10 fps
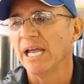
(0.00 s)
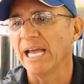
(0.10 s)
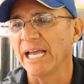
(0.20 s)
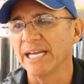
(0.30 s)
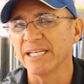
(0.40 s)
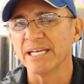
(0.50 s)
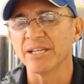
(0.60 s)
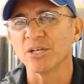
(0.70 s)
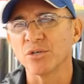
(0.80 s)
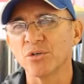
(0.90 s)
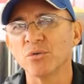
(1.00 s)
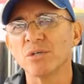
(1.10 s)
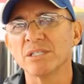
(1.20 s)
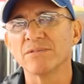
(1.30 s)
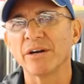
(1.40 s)
And the crew
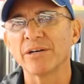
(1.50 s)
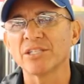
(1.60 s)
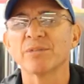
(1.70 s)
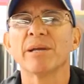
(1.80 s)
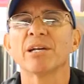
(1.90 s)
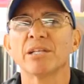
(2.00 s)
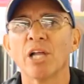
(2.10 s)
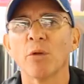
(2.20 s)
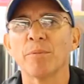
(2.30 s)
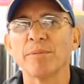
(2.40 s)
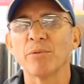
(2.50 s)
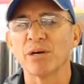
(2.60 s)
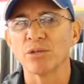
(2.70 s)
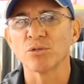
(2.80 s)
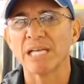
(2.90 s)
was very instrumental in helping me
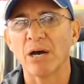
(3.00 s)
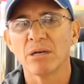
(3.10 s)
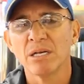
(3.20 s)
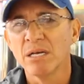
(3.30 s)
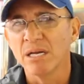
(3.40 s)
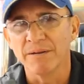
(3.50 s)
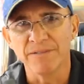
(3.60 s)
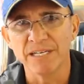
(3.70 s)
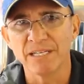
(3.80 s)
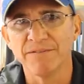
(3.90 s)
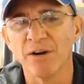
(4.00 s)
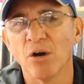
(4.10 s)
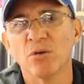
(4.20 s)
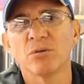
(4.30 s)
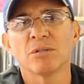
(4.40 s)
work those out via the
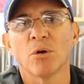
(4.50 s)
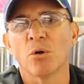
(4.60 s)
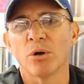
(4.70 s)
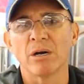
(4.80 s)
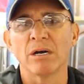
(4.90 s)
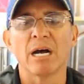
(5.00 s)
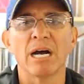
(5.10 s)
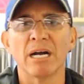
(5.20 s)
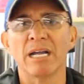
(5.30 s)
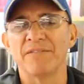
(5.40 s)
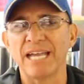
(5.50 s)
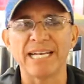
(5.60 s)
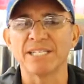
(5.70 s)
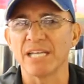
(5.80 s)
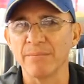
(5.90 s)
phone, or if they
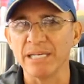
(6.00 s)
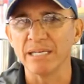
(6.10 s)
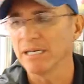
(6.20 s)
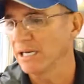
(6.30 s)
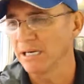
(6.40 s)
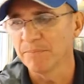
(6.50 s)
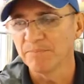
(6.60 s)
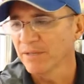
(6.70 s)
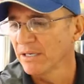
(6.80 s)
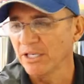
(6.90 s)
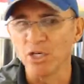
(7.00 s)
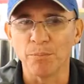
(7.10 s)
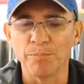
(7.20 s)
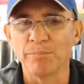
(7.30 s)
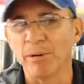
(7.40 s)
had to send me, you know,
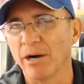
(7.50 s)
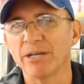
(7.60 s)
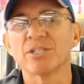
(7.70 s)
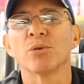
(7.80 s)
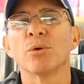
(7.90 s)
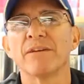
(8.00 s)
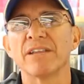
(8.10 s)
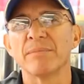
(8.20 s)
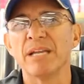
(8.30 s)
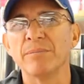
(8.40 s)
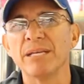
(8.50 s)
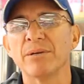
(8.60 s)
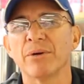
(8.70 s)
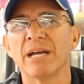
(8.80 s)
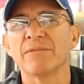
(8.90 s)
parts or whatever they may be,
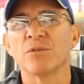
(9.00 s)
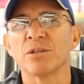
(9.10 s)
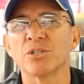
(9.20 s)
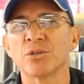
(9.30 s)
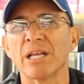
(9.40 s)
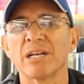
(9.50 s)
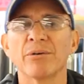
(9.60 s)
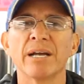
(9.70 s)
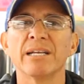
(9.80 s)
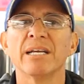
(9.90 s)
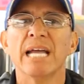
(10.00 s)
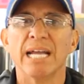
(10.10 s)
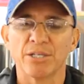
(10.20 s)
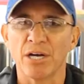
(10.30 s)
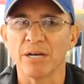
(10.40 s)
right, for the trailer, right,
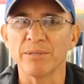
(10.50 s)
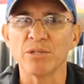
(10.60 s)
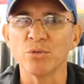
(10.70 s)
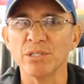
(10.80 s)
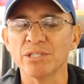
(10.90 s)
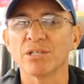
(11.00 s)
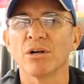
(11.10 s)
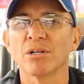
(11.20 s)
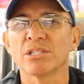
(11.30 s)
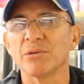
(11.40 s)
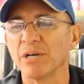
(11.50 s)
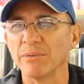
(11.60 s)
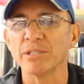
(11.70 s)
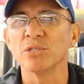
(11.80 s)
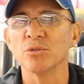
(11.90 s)
and talk me through installs, they were
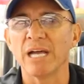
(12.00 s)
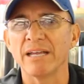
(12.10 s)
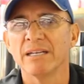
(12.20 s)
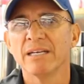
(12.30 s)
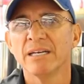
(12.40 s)
able to do that.